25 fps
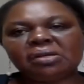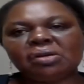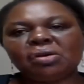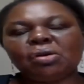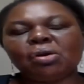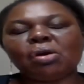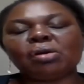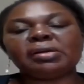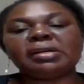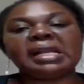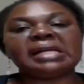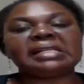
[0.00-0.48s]

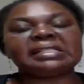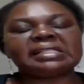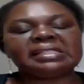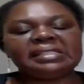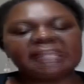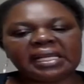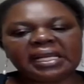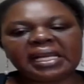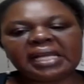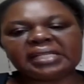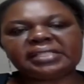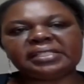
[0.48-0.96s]
on us
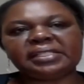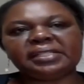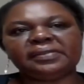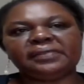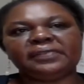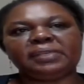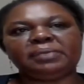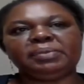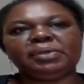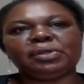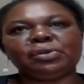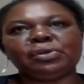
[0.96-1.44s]

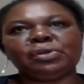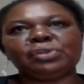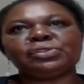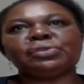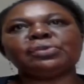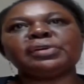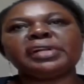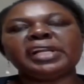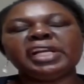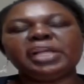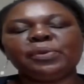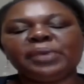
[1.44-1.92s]
negatively because
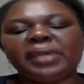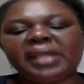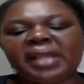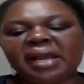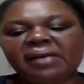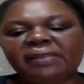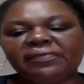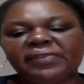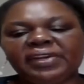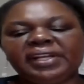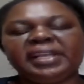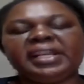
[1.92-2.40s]
already we
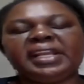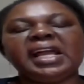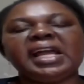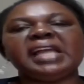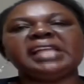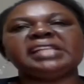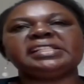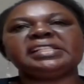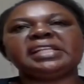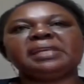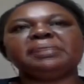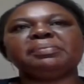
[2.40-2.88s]
have very high
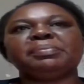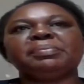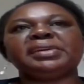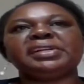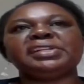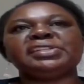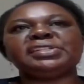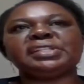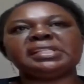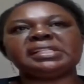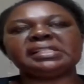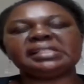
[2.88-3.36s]

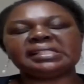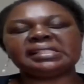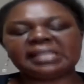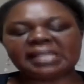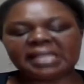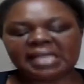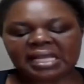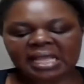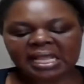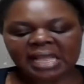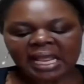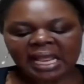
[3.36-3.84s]

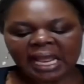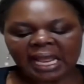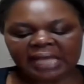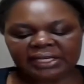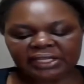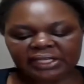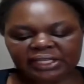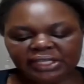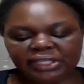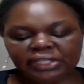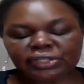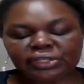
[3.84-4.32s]
temperatures,
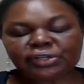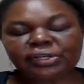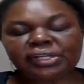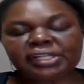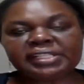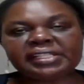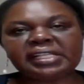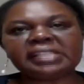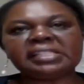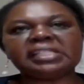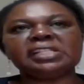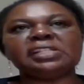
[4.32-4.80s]
and
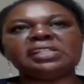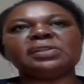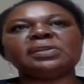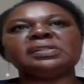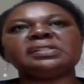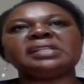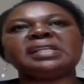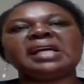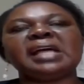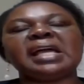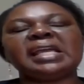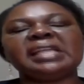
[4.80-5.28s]
increases in
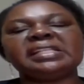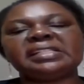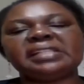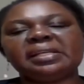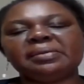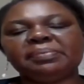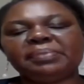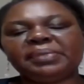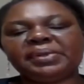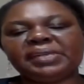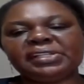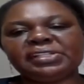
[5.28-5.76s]
those high
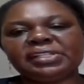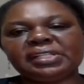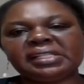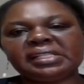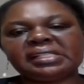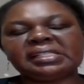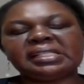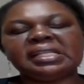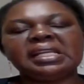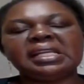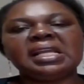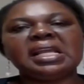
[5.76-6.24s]

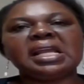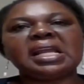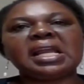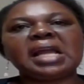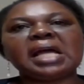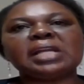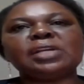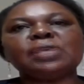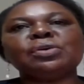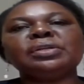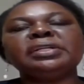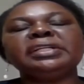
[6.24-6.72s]
temperatures
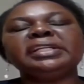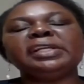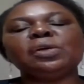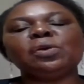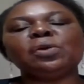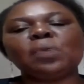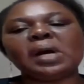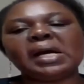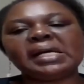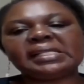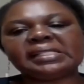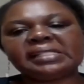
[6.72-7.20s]
can only
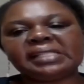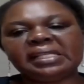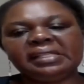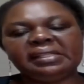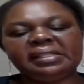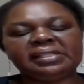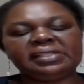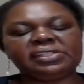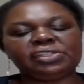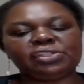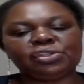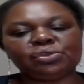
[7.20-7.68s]
worsen
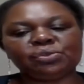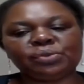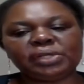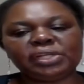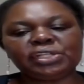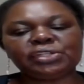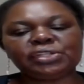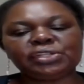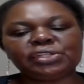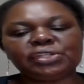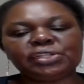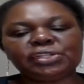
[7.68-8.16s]
the
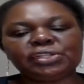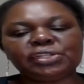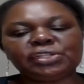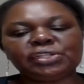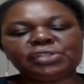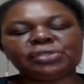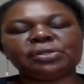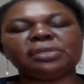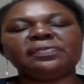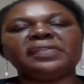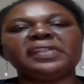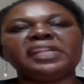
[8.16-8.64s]

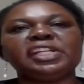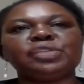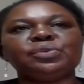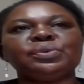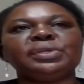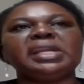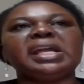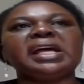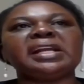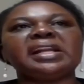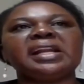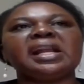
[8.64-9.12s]
situation that we
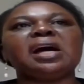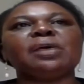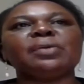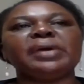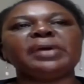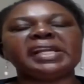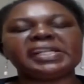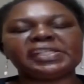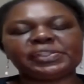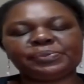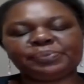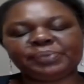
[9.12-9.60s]
are now
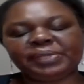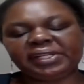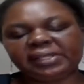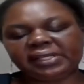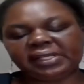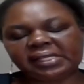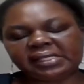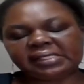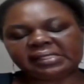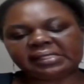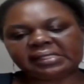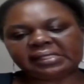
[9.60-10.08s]

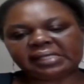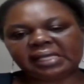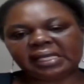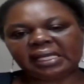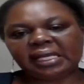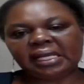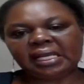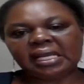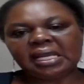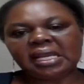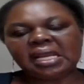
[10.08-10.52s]
experiencing.